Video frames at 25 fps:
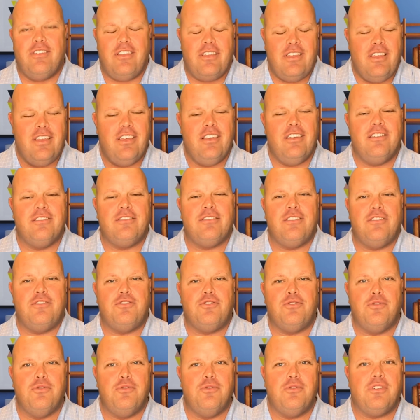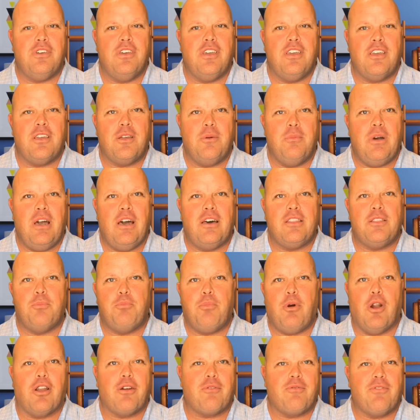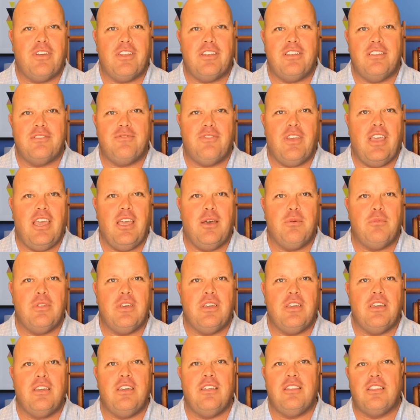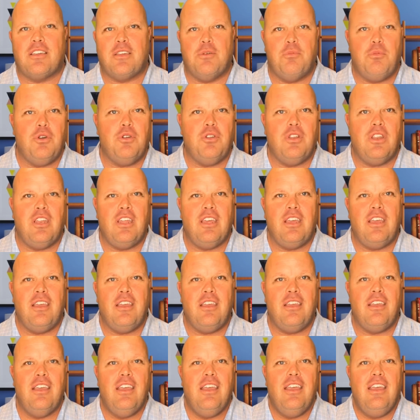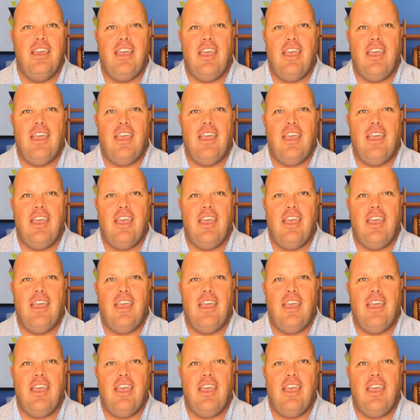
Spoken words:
is a true thing about the Park Fitness family and the community.